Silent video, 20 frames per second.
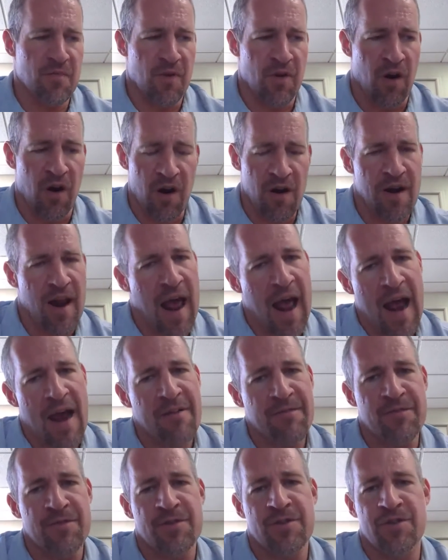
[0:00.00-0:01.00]
on
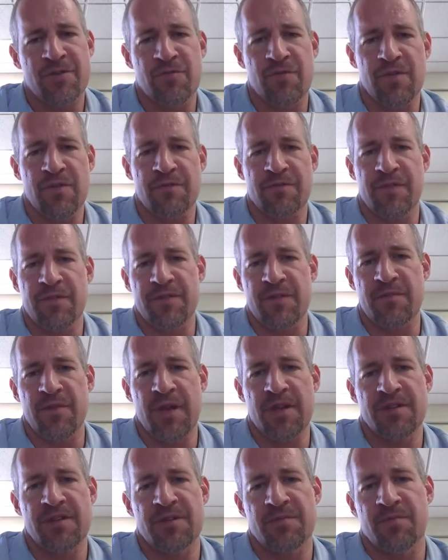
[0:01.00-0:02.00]
average 250
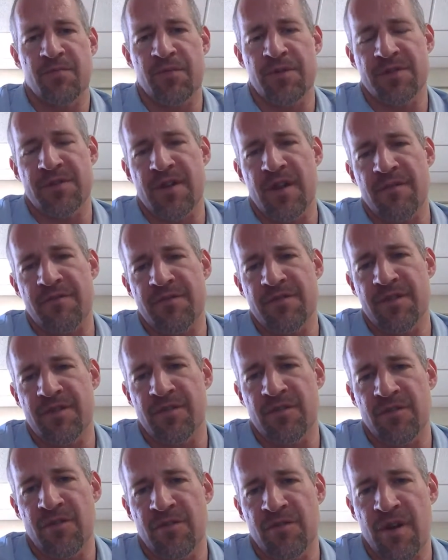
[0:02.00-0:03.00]
basis points to every
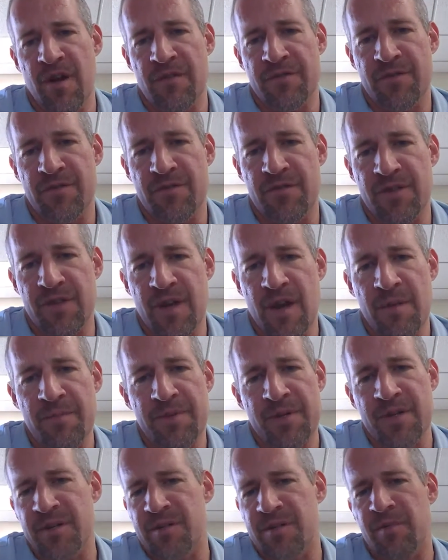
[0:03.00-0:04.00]
single loan officer in the
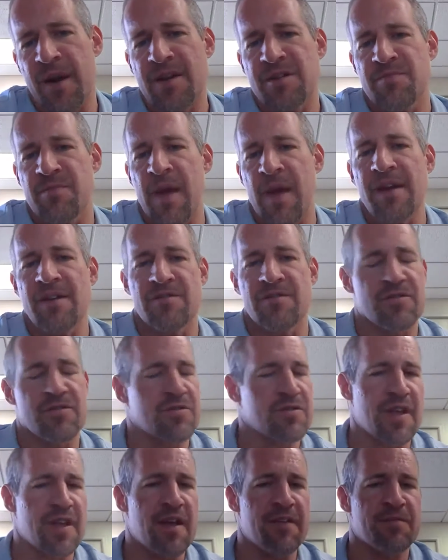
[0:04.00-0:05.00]
company. To branch
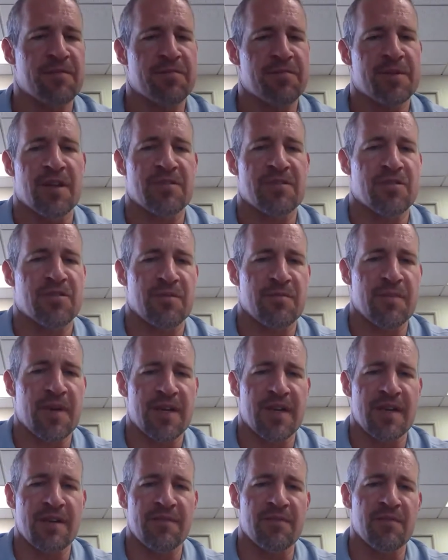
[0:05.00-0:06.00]
managers, they have the potential to
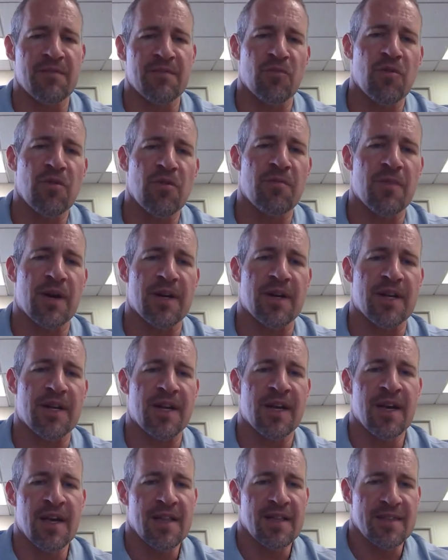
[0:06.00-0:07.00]
make even more money.
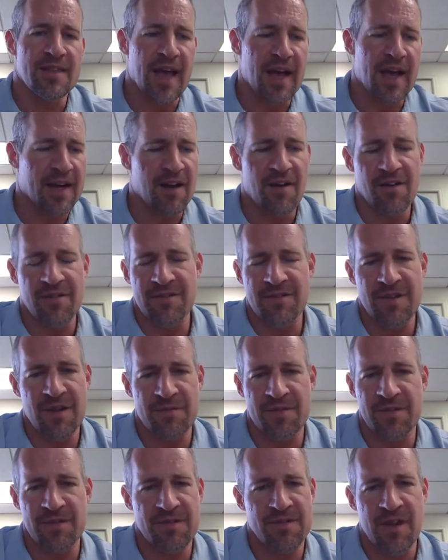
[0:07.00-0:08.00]
That
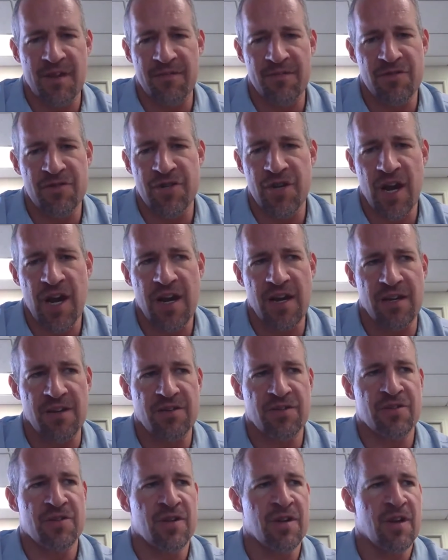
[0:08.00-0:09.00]
concept has never
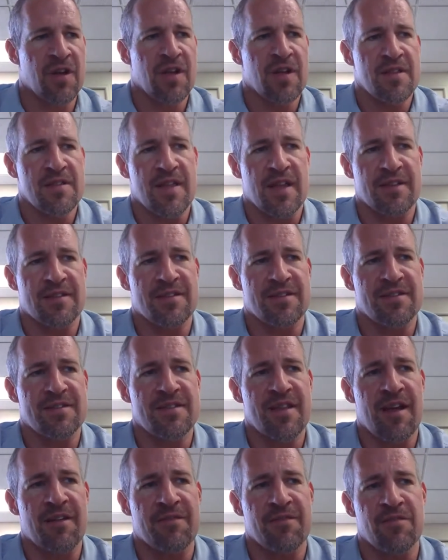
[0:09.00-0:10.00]
changed. That's
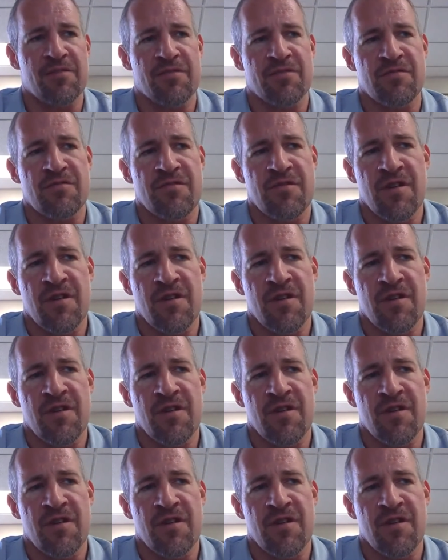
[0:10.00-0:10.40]
never